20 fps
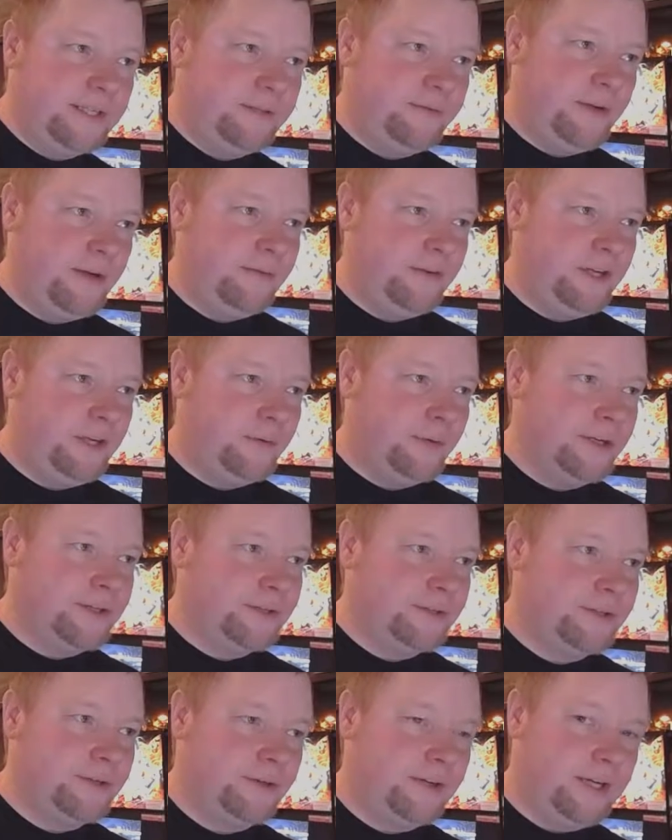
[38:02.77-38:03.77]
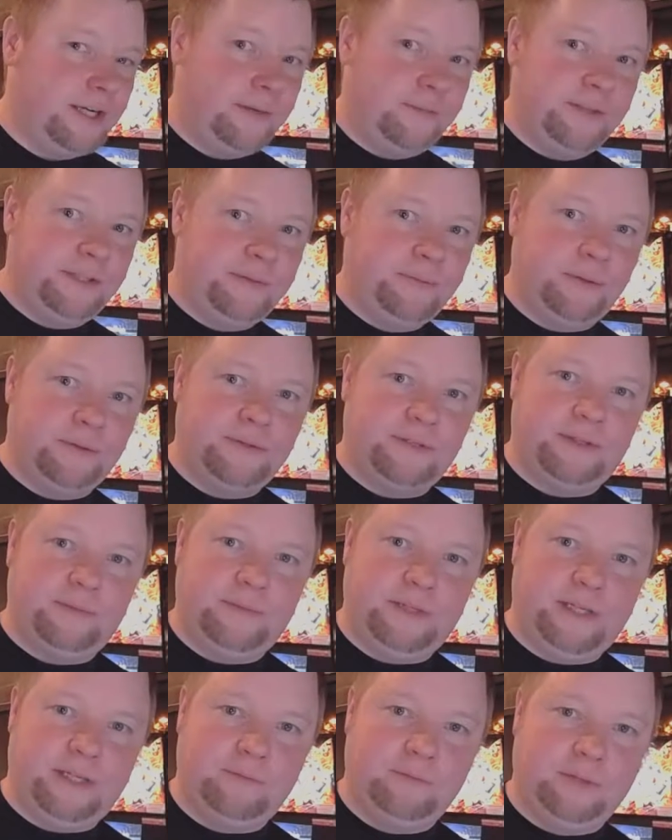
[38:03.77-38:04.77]
If you have any questions or comments, post them
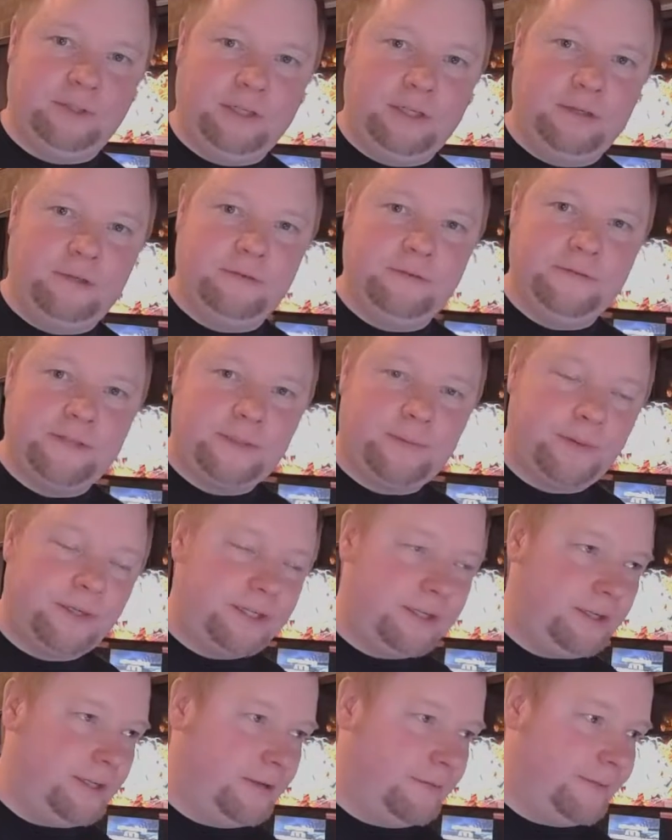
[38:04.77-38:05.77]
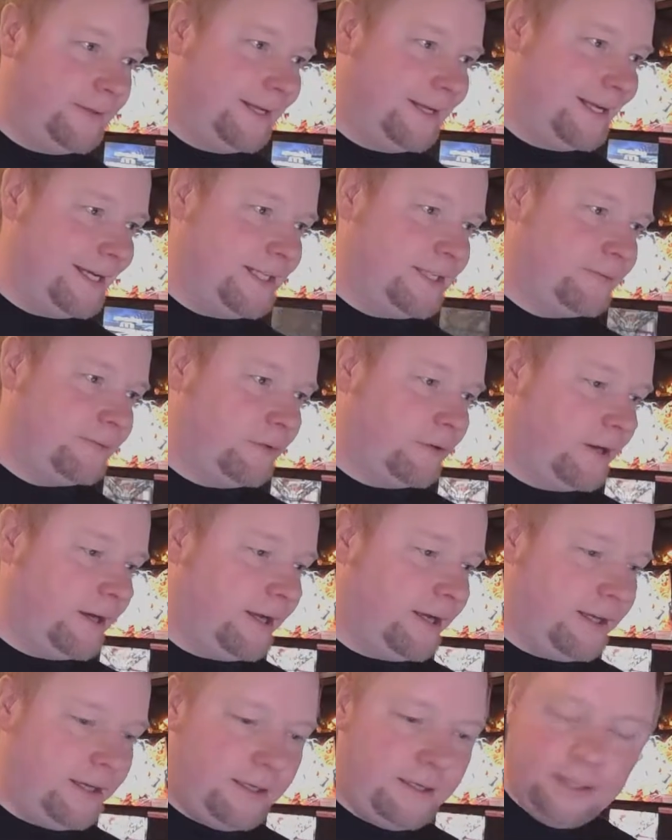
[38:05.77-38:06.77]
down below, especially of the nice
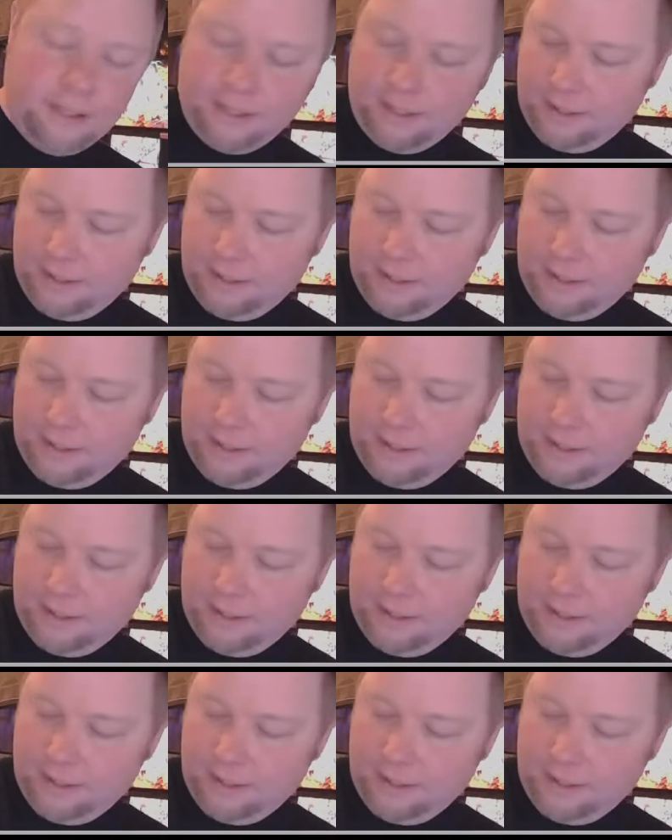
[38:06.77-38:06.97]
variety.